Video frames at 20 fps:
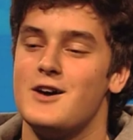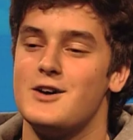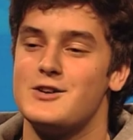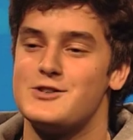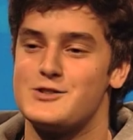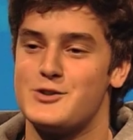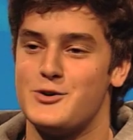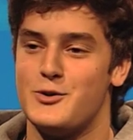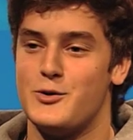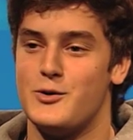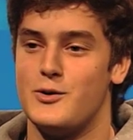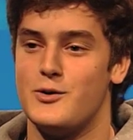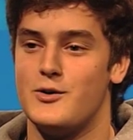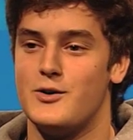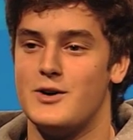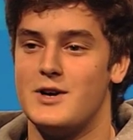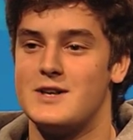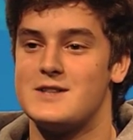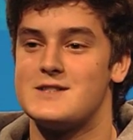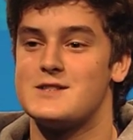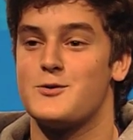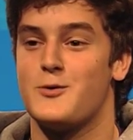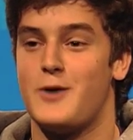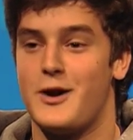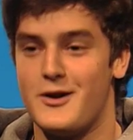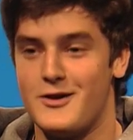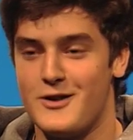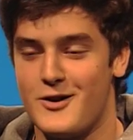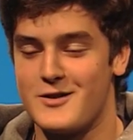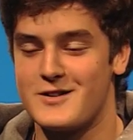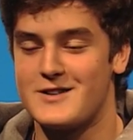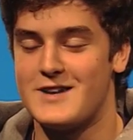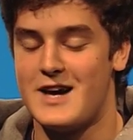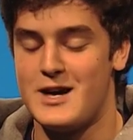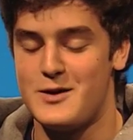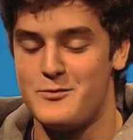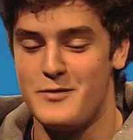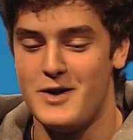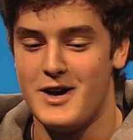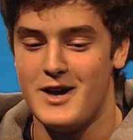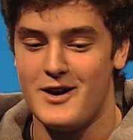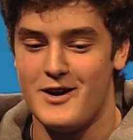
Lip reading: so it's quite a long time.